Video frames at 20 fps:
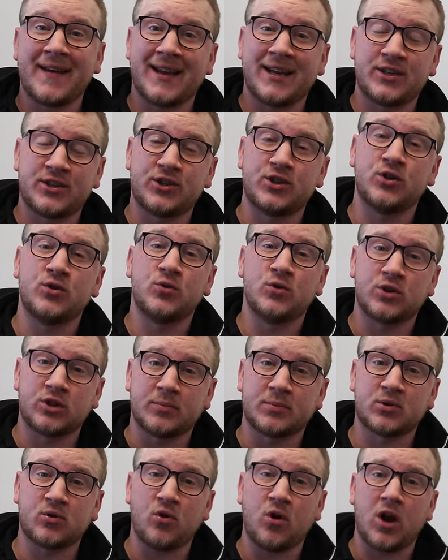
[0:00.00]
that is to
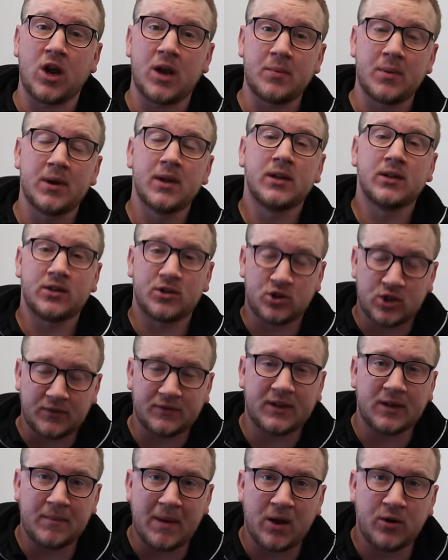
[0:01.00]
subscribe to the
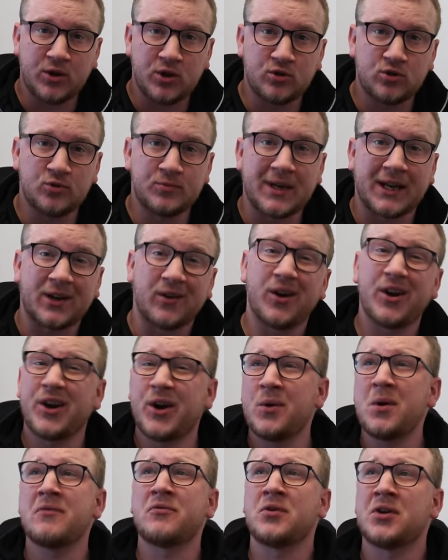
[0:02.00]
Shifting Metal YouTube channel. I
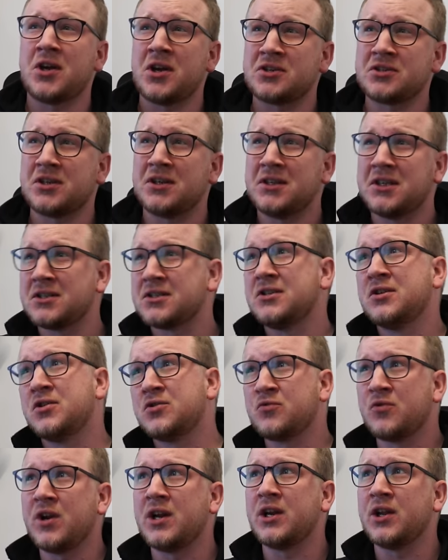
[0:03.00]
know everyone asks you this, and
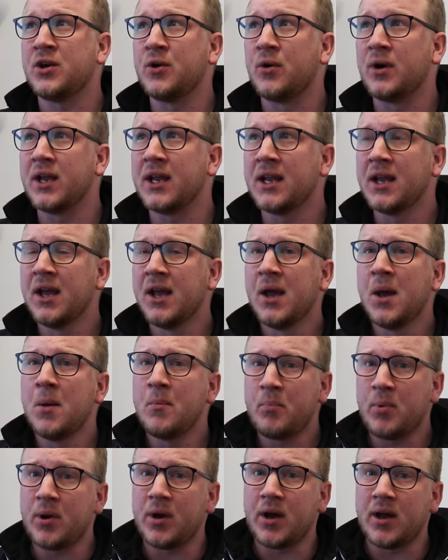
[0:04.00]
it's really annoying,
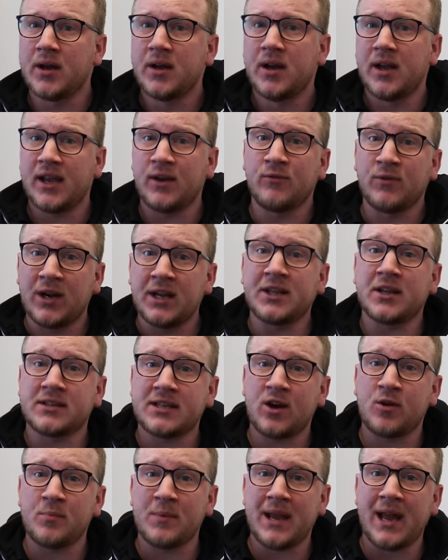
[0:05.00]
but it really does
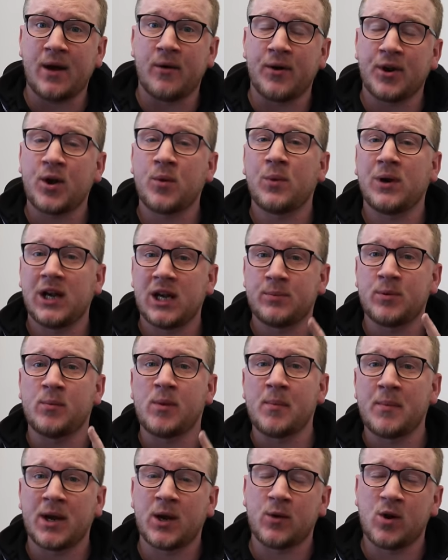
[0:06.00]
help me out, and I'm willing to put
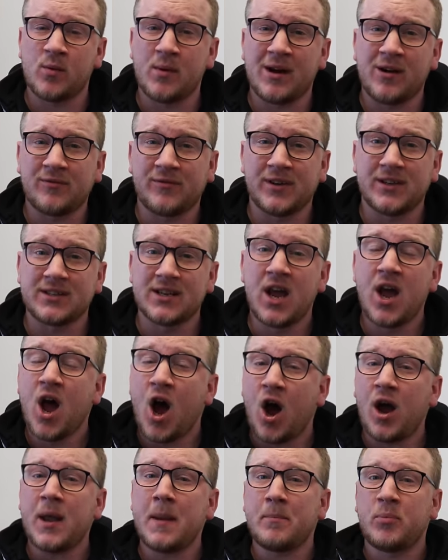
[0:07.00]
my money where my mouth is.
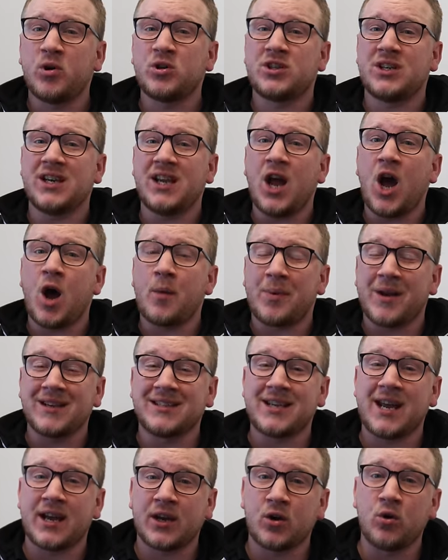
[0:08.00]
I am putting up a
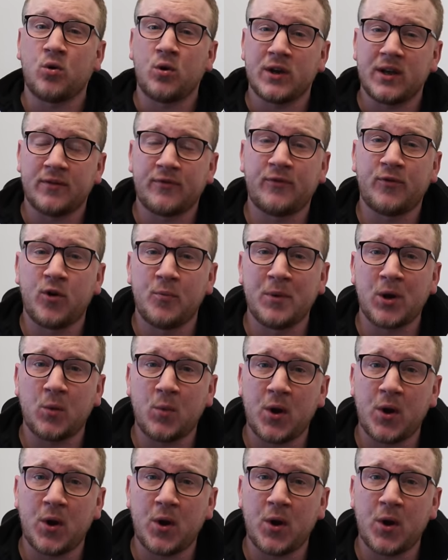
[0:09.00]
Tag Heuer Formula